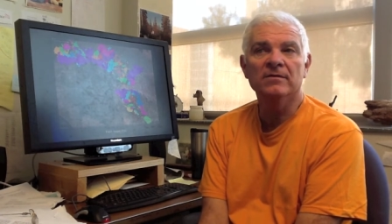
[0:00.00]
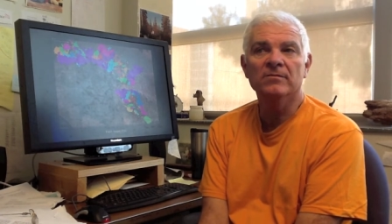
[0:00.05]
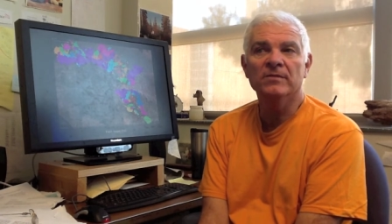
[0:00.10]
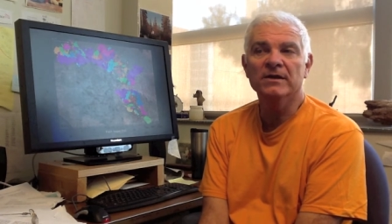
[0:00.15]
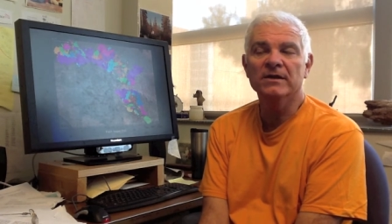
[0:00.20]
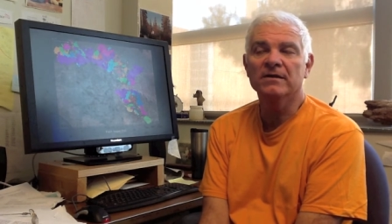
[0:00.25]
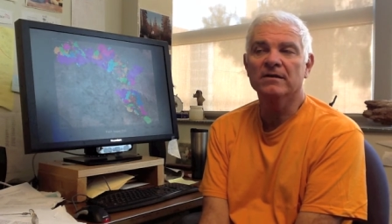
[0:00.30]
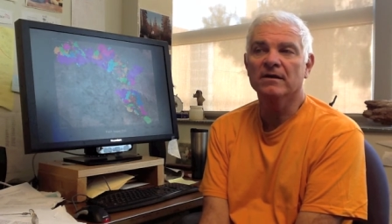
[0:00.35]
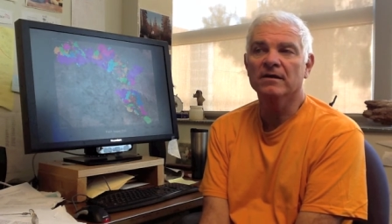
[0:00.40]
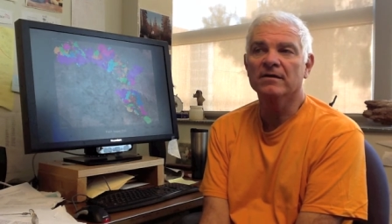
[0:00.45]

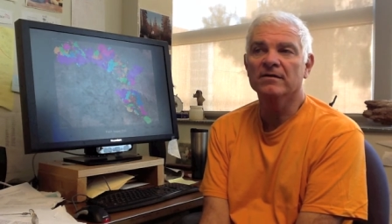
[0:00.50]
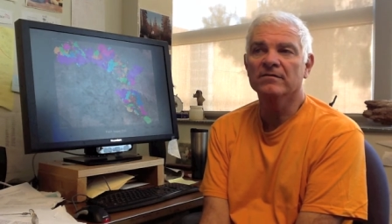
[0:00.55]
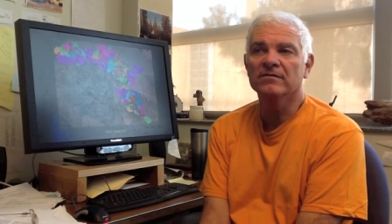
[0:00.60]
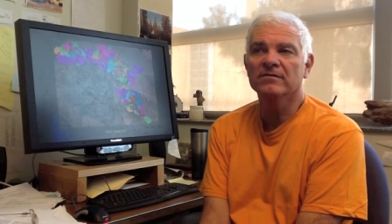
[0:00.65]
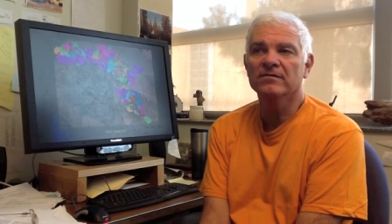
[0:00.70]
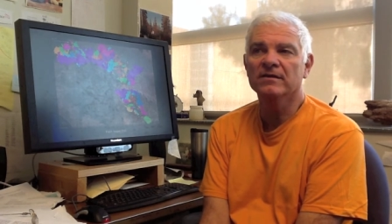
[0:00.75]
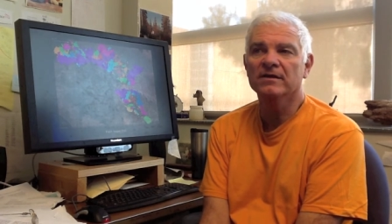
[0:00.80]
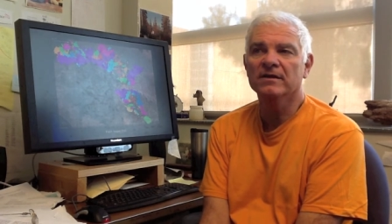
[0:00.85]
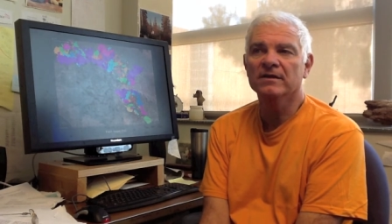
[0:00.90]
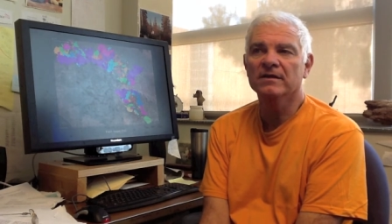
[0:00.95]

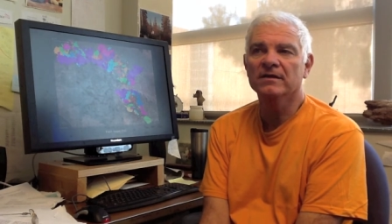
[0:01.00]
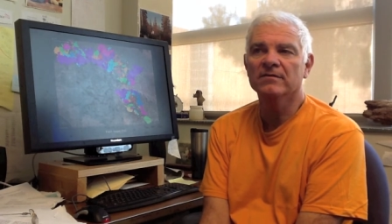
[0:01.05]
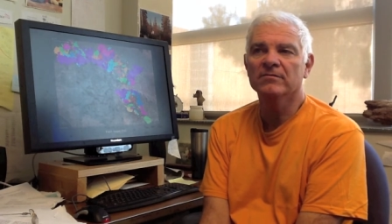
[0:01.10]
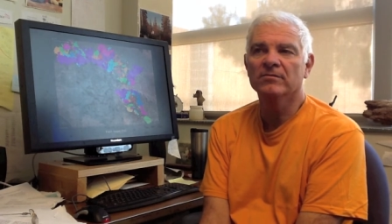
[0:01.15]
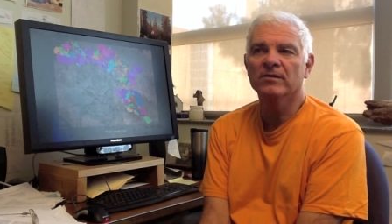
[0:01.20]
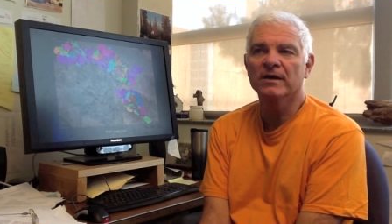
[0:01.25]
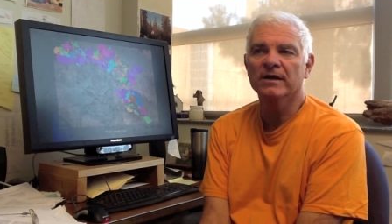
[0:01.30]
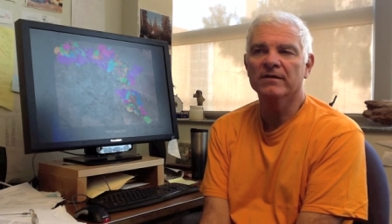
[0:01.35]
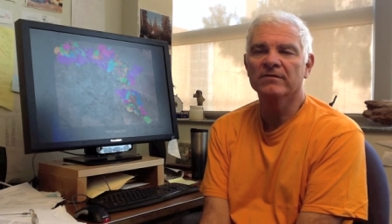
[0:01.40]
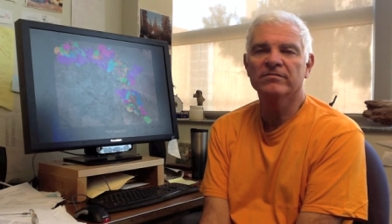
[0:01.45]
because the
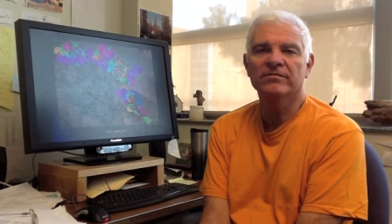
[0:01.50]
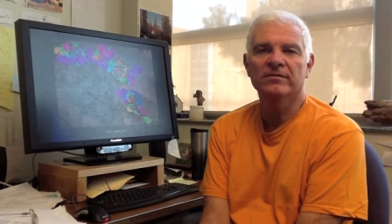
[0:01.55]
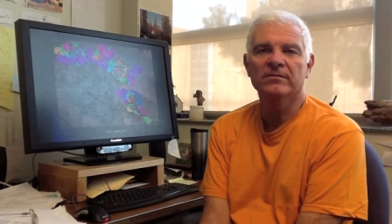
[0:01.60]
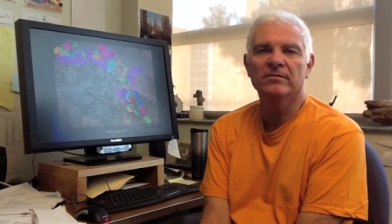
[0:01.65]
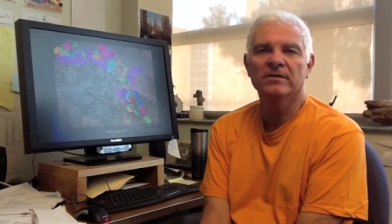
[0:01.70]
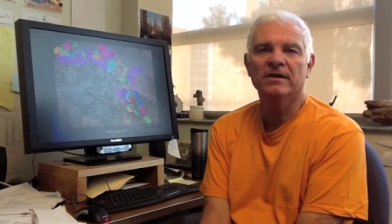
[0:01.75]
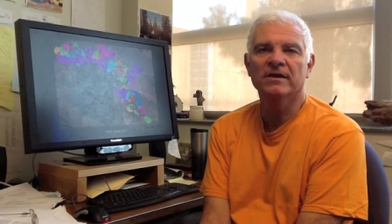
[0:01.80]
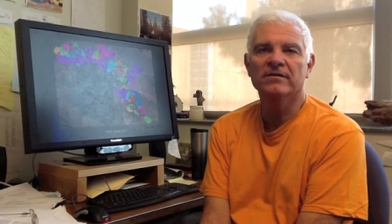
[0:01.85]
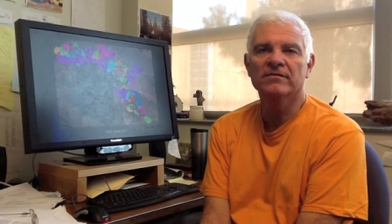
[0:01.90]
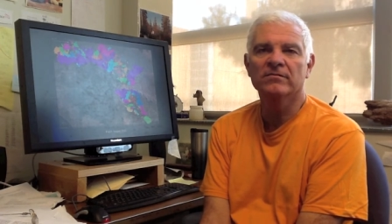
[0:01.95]
rains
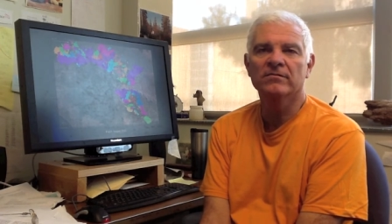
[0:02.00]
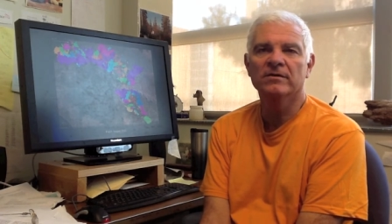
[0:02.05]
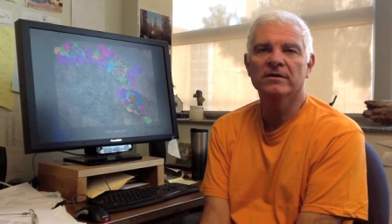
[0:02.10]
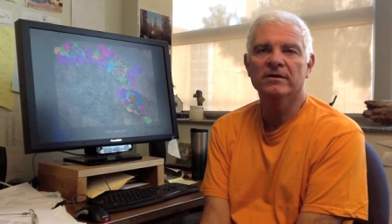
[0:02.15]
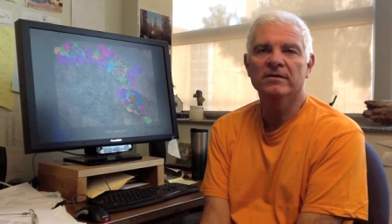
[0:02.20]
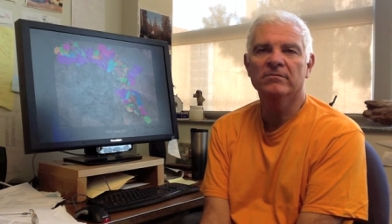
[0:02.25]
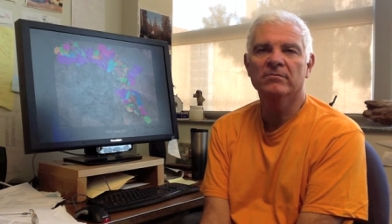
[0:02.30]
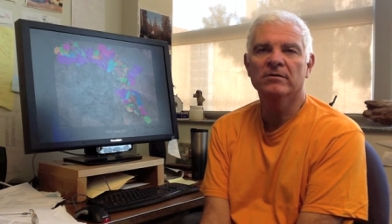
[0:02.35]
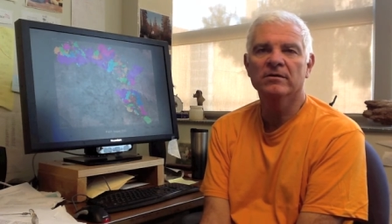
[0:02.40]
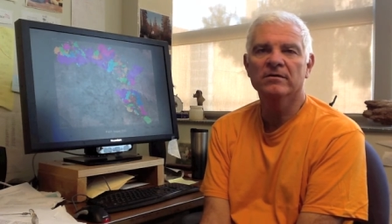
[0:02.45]
from last
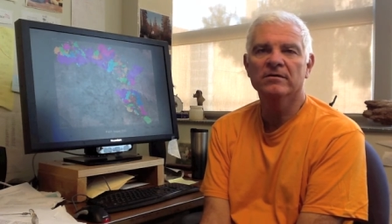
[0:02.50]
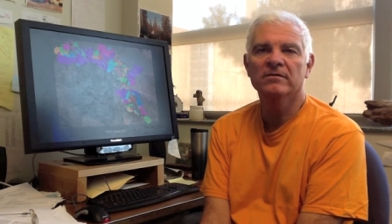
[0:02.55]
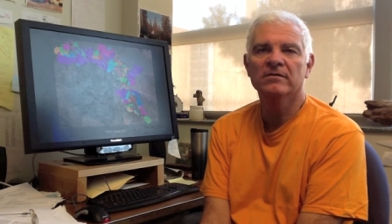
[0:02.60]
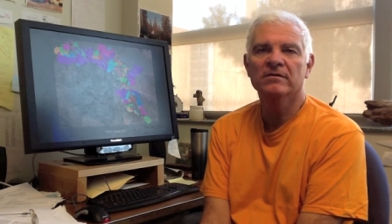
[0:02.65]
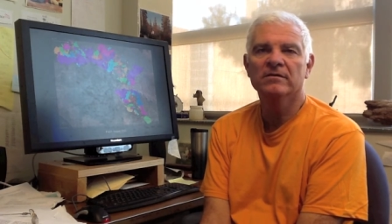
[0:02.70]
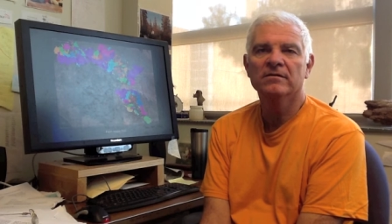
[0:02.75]
winter were